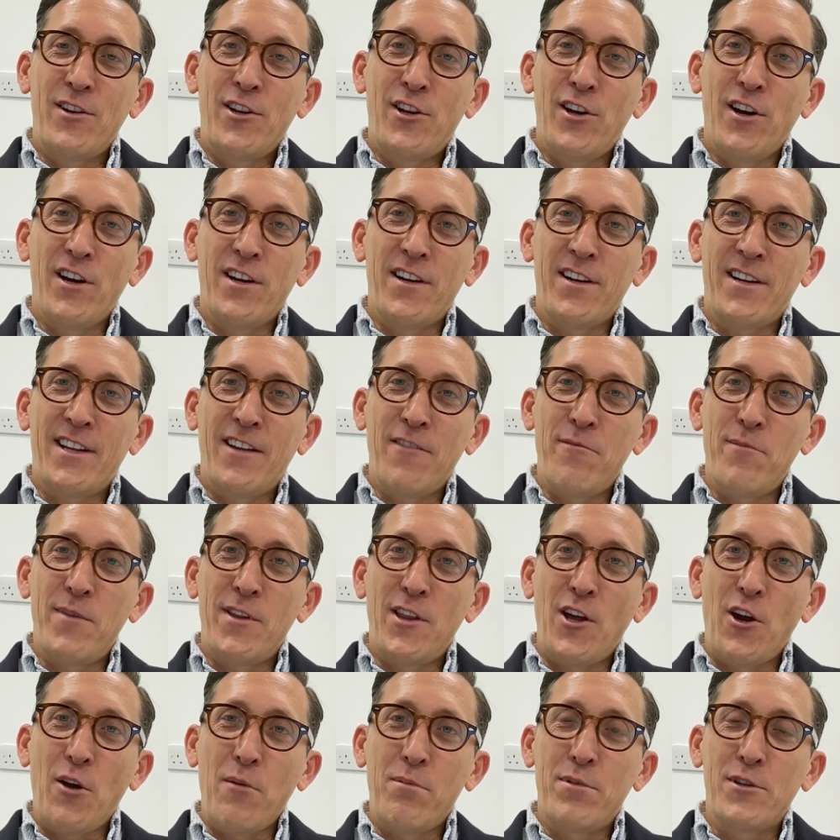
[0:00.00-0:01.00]
Gerd had given
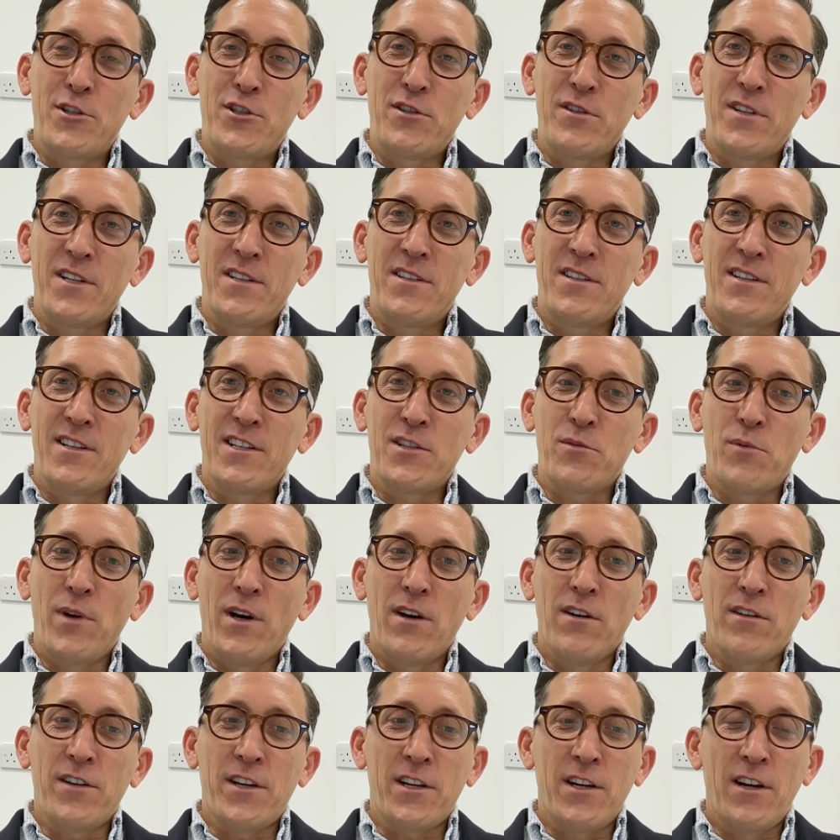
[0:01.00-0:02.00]
me that opportunity as
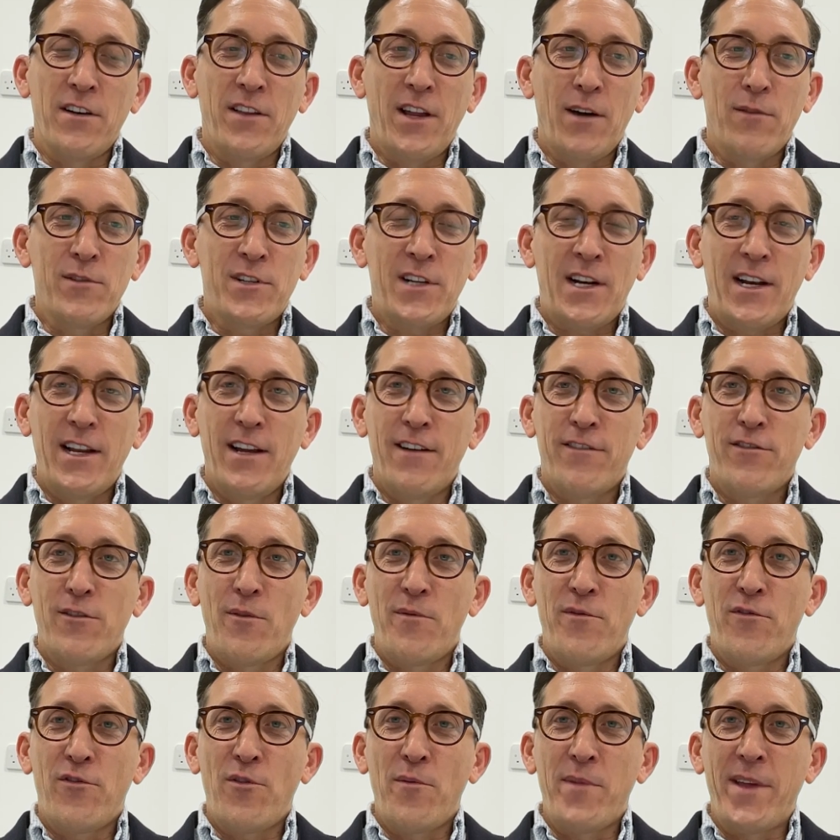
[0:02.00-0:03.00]
well. That was clear
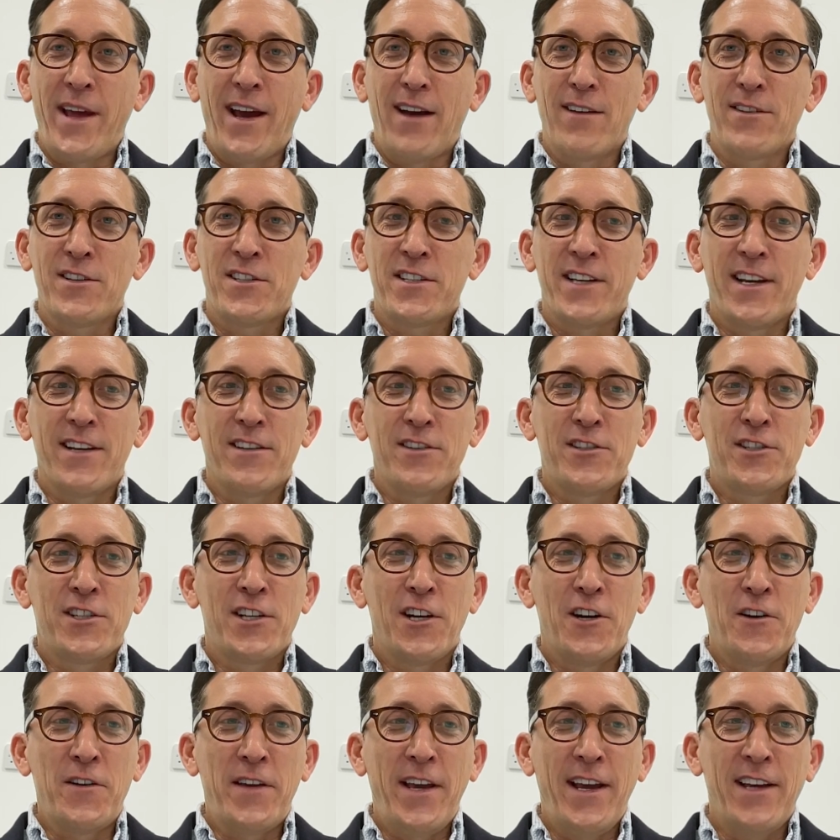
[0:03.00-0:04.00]
from the outset.
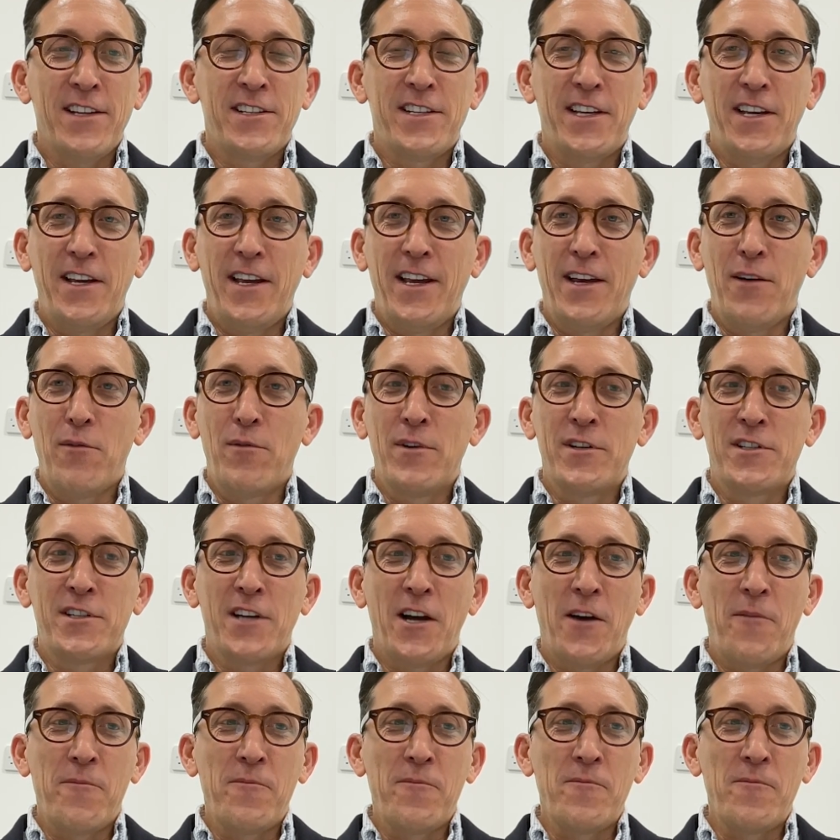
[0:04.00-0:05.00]
So yes, it was.